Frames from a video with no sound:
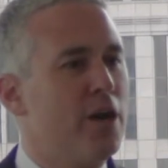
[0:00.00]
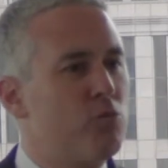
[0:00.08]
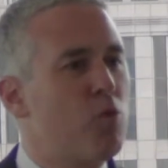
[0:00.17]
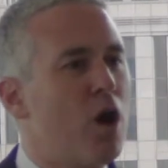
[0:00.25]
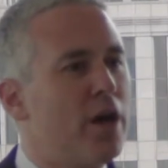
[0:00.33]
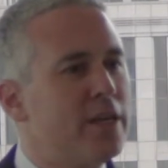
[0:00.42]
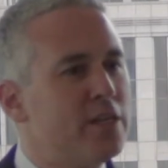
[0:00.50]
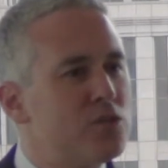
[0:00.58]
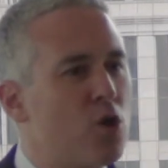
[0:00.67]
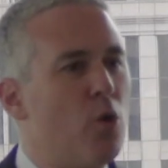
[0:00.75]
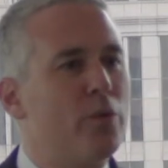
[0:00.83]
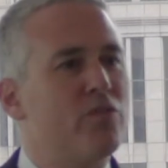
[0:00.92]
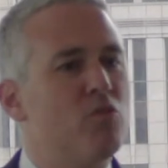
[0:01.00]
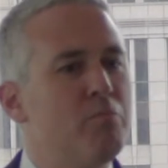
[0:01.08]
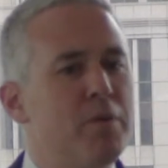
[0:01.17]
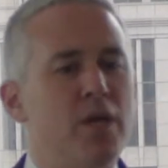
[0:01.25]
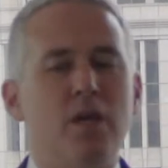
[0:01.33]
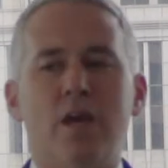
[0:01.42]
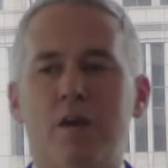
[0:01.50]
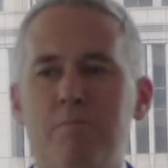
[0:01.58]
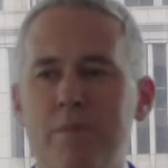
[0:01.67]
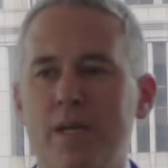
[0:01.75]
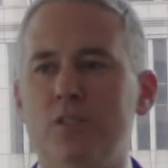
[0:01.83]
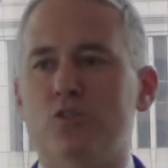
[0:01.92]
Iran is going to be a
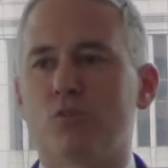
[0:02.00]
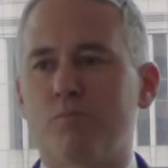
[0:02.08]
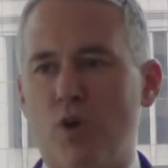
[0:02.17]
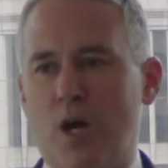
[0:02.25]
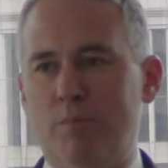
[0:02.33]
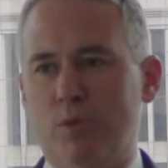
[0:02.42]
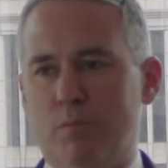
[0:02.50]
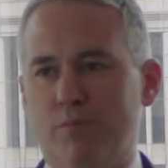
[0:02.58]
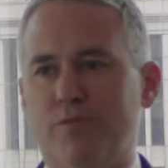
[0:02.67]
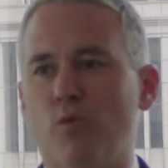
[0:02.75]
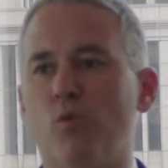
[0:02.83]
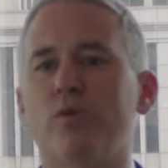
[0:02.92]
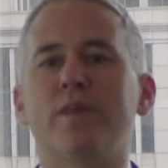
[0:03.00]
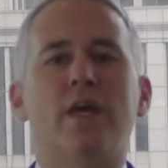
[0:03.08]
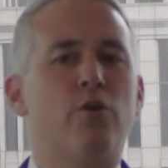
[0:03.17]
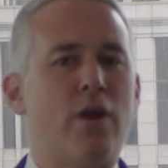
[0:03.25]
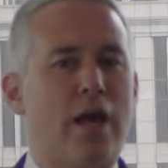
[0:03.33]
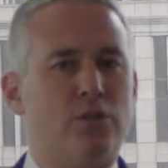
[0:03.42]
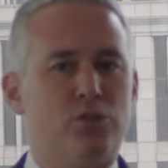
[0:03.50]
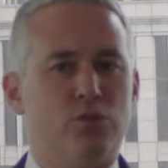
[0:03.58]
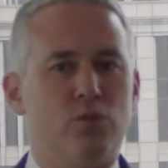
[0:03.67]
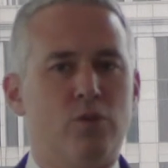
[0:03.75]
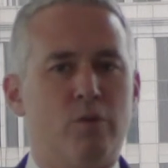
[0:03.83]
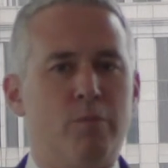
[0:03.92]
major problem for the
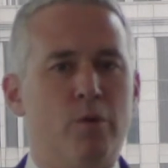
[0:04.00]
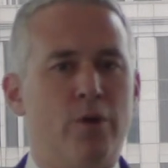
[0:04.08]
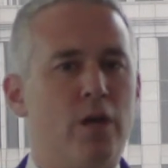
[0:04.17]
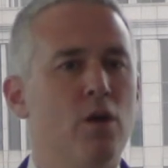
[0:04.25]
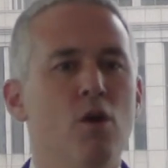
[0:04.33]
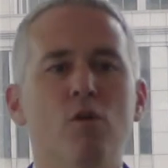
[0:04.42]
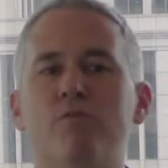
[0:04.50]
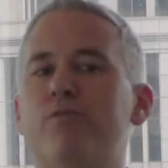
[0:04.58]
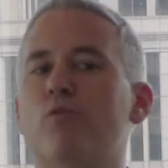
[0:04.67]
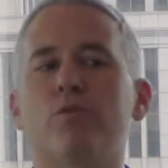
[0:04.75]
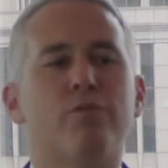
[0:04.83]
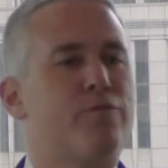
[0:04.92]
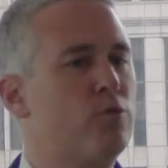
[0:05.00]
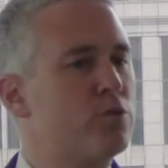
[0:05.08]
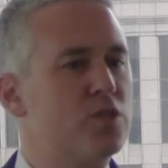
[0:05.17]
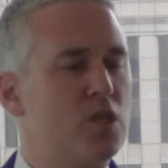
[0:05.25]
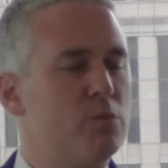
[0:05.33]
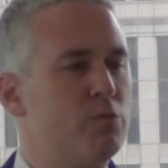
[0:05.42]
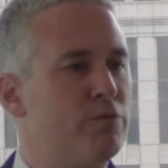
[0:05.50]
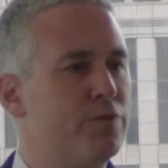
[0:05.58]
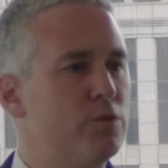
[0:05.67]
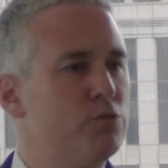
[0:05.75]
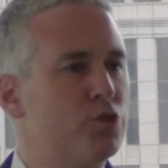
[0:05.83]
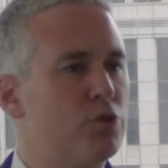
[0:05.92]
international community for the foreseeable
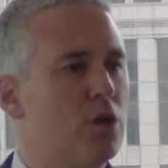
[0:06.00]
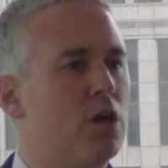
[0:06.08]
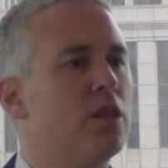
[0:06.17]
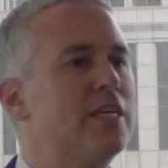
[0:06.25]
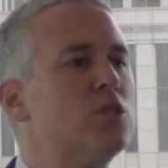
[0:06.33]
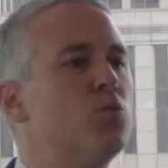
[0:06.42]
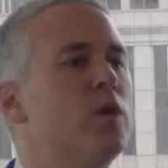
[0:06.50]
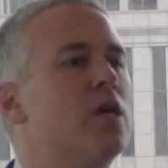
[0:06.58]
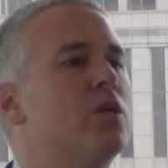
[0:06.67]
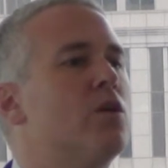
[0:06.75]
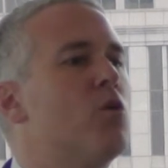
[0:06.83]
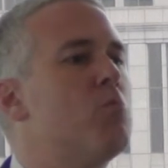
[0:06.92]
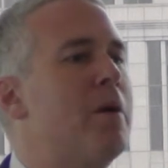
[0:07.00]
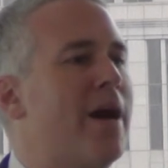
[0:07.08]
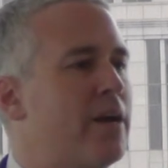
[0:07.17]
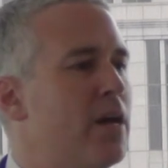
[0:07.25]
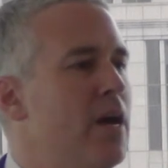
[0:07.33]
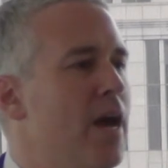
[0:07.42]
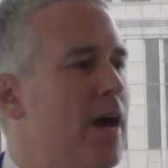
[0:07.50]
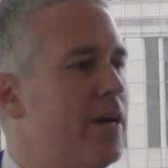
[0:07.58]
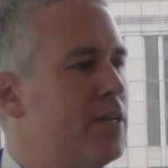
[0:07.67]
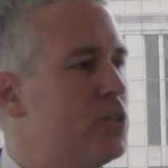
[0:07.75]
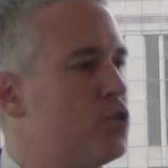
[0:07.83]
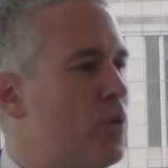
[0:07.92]
future unless we can go back
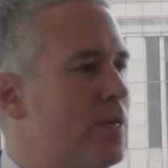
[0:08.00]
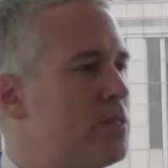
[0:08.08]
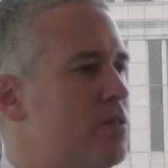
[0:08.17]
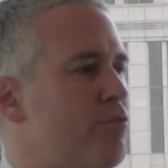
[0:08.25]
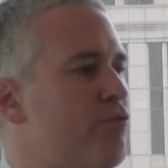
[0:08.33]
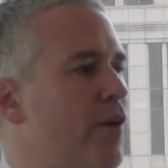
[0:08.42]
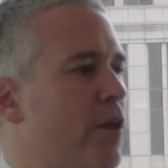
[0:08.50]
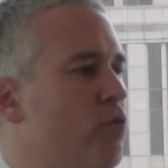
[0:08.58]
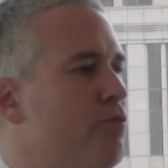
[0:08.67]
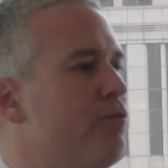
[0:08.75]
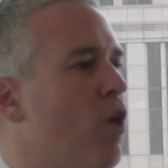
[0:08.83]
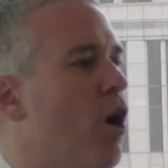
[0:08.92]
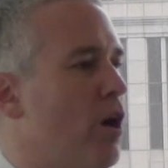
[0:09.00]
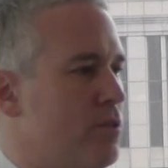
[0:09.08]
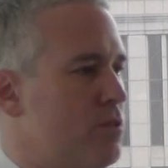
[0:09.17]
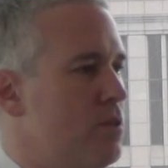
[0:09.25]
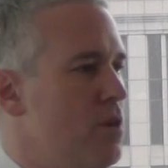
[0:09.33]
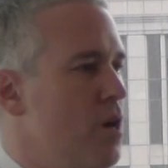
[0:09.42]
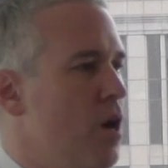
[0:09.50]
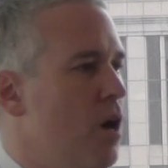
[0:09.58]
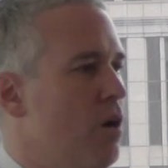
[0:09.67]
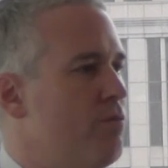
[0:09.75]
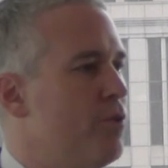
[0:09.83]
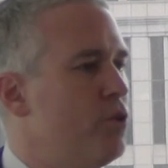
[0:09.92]
and address the fatal flaws
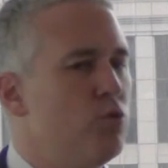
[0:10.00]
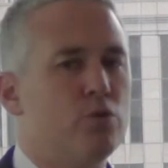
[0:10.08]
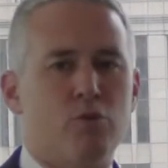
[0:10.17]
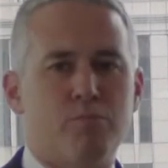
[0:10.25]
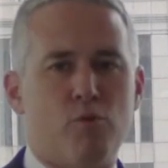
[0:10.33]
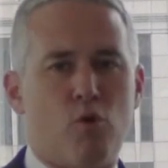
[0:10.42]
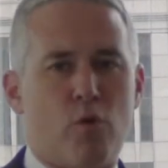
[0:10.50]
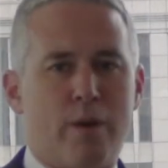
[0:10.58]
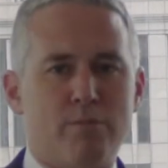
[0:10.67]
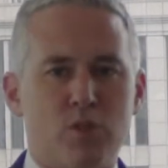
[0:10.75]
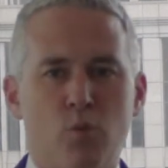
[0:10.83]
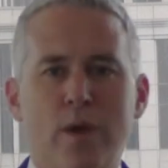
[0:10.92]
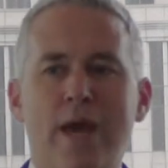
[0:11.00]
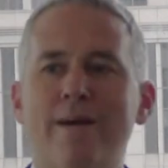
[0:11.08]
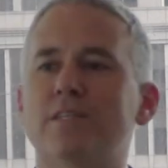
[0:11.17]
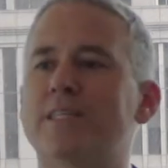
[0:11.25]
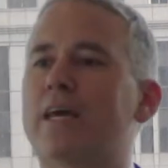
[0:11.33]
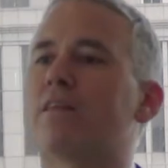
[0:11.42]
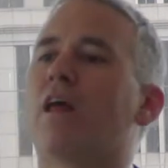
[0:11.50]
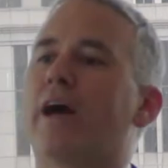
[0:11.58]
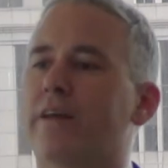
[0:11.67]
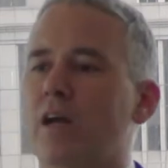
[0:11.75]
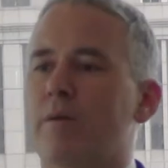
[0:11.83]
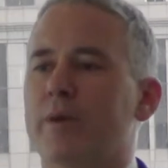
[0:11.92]
of the nuclear program. So we have a
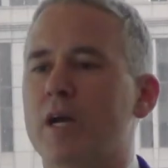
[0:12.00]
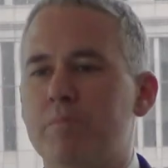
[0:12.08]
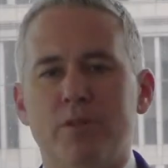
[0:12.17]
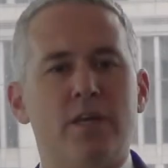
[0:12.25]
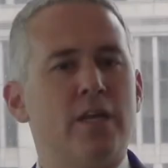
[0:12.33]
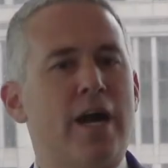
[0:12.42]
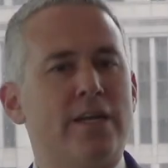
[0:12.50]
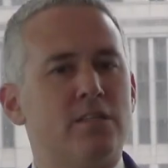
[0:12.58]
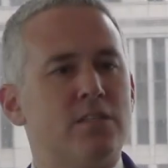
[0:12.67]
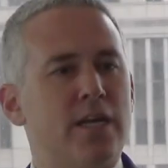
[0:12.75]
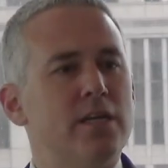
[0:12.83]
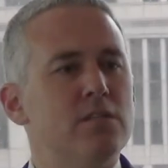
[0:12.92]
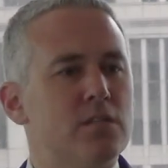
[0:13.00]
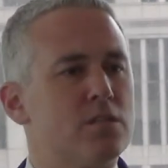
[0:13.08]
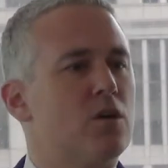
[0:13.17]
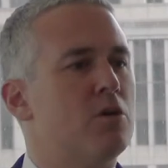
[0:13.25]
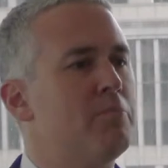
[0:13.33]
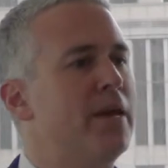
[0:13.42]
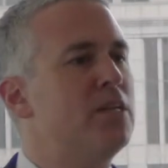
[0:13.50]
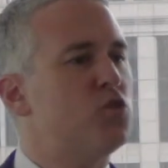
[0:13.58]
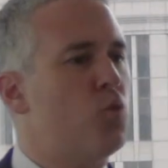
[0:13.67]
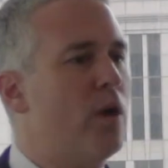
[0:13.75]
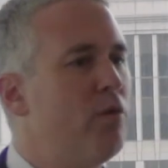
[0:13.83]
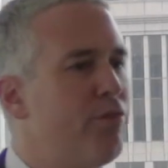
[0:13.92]
deadline coming up in the United States. It's on May
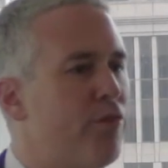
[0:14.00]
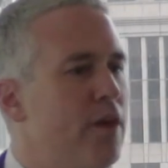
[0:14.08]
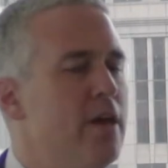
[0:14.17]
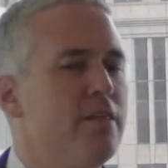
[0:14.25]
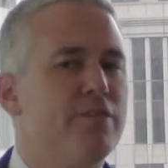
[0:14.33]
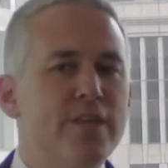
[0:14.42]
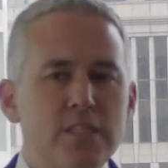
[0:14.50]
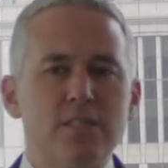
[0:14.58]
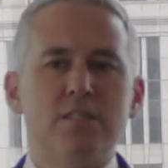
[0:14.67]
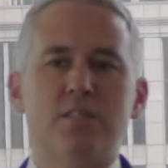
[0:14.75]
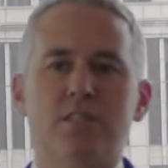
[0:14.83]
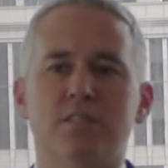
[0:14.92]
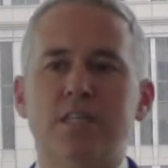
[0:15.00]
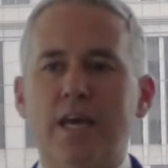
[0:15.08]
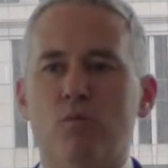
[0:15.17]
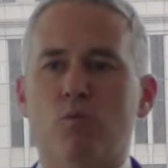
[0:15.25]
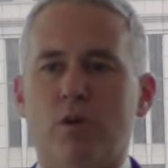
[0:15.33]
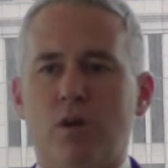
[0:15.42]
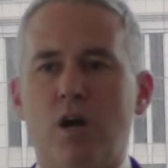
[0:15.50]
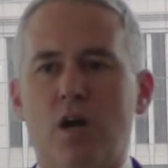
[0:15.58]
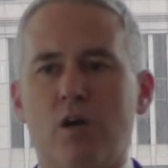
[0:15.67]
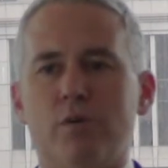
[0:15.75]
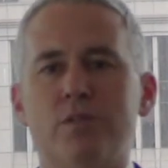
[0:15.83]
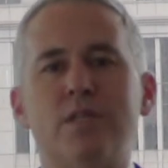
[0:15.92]
12th. This is the date where
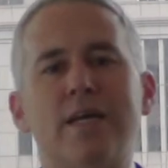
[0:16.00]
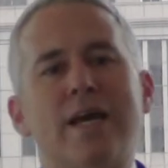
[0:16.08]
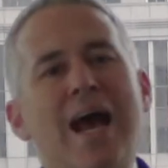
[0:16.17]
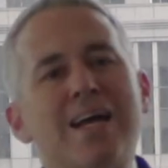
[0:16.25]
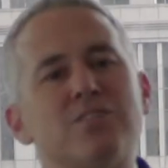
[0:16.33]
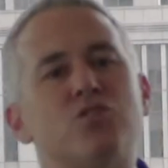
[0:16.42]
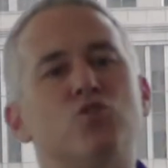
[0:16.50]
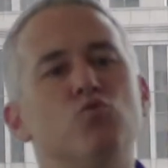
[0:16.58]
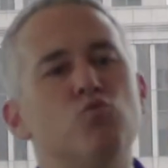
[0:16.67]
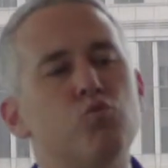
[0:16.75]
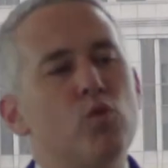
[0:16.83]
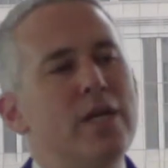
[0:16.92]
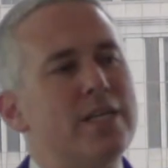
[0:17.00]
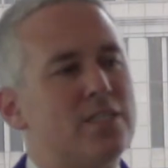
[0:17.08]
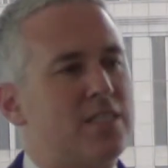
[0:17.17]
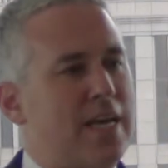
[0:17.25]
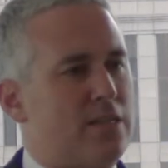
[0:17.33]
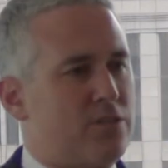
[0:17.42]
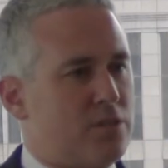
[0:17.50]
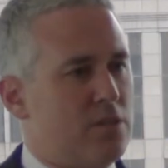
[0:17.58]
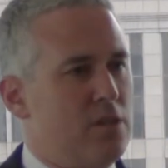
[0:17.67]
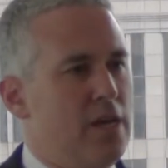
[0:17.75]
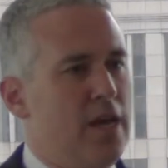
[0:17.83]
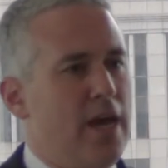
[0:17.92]
Congress has to
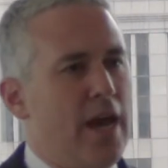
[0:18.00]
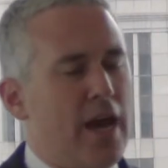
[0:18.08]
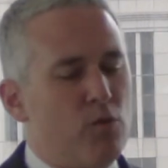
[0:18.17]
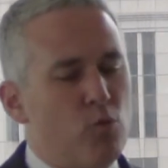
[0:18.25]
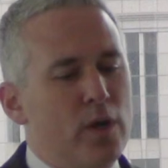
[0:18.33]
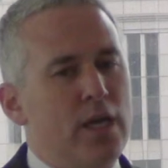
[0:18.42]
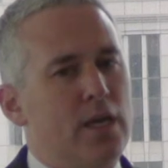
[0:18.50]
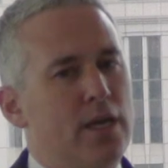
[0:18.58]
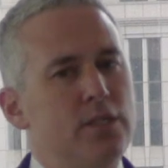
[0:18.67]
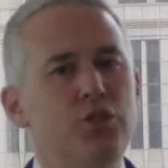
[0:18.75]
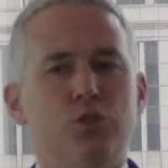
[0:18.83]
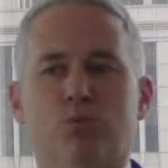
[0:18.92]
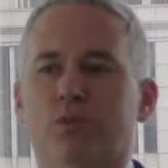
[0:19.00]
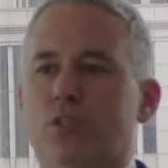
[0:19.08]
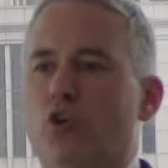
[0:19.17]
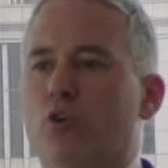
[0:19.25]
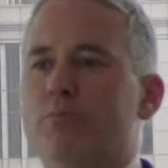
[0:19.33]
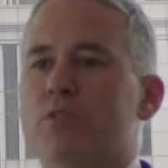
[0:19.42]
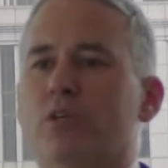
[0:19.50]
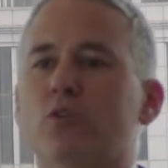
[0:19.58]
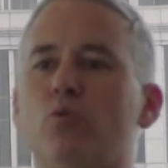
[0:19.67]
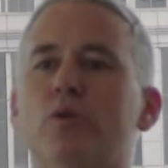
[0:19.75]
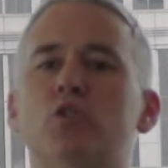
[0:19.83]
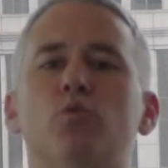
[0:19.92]
reassess and reissue the terms
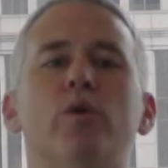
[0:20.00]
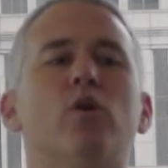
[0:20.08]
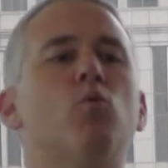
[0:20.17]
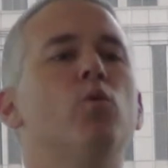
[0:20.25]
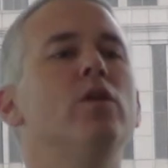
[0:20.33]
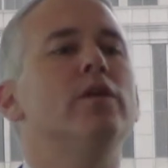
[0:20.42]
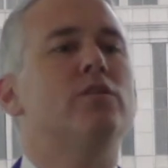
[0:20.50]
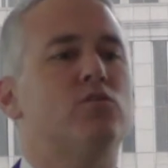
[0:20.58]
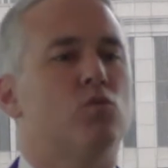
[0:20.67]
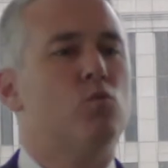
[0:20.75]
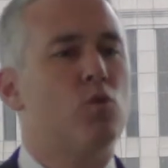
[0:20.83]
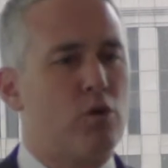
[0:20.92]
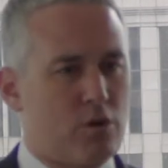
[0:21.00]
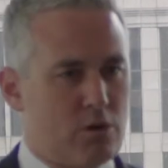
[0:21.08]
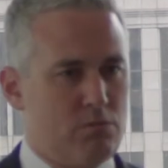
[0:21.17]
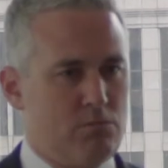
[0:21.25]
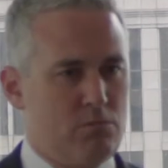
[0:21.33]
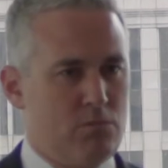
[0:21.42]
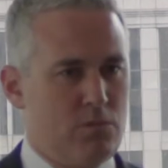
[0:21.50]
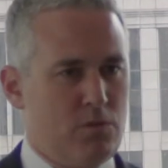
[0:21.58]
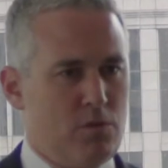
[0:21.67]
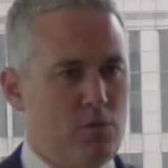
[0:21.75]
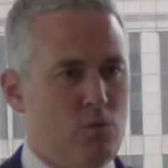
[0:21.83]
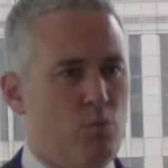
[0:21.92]
under which we are willing to work
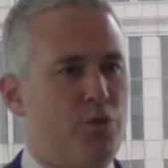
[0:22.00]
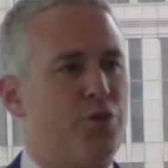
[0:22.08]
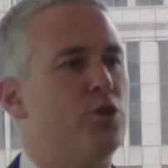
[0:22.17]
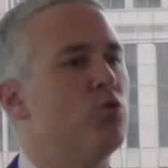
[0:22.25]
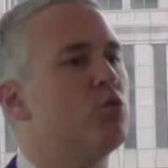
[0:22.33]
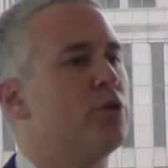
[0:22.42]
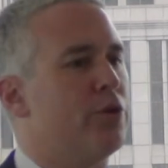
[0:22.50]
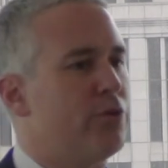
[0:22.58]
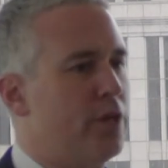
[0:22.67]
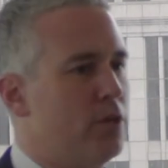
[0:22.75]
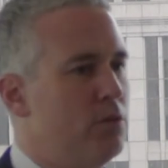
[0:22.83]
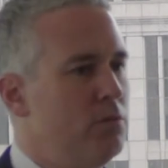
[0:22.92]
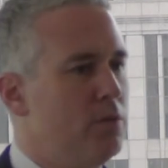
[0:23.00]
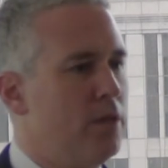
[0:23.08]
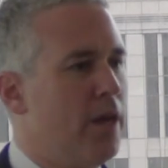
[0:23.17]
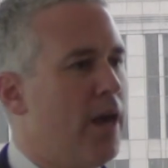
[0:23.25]
with the nuclear deal.